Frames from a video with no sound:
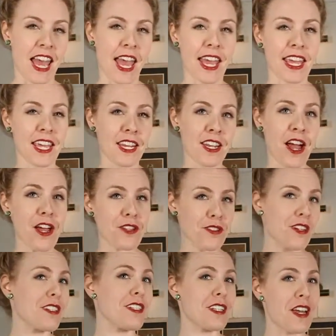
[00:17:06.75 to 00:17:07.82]
I cannot
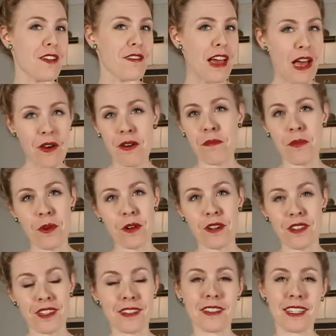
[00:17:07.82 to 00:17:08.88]
stress enough how
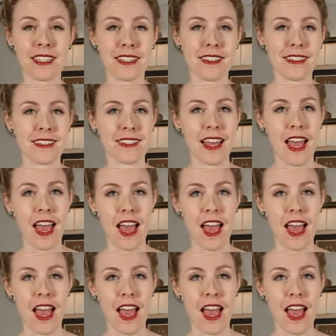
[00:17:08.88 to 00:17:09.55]
important this is